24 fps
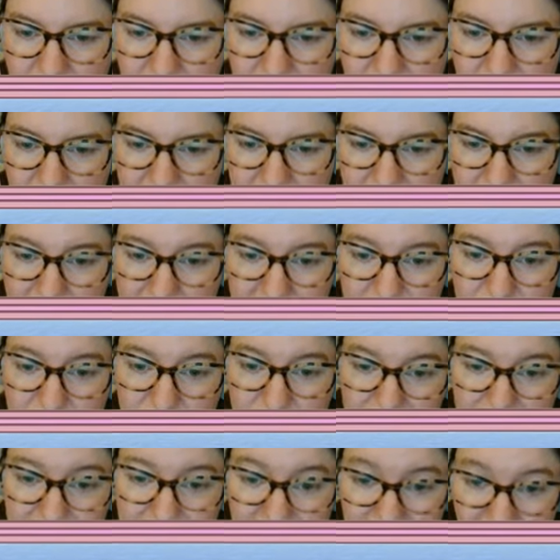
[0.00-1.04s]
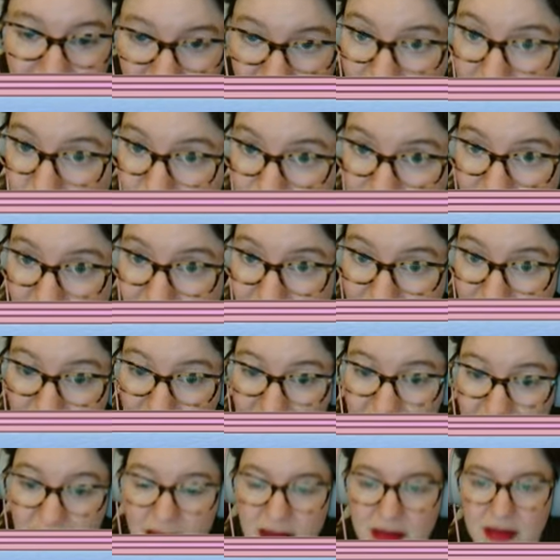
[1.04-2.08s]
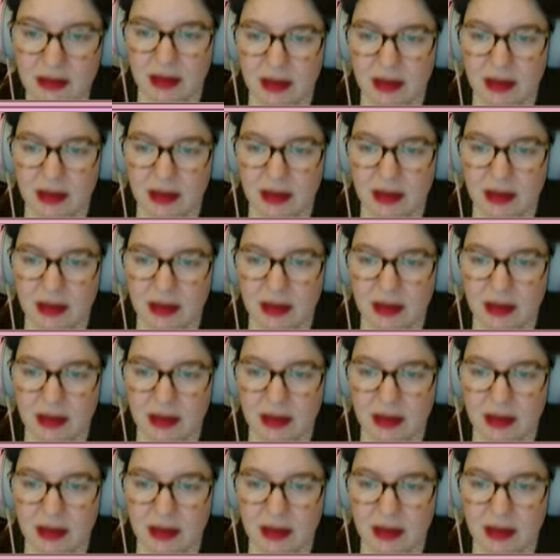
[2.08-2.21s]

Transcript: Assassin's Creed definitely does have an end.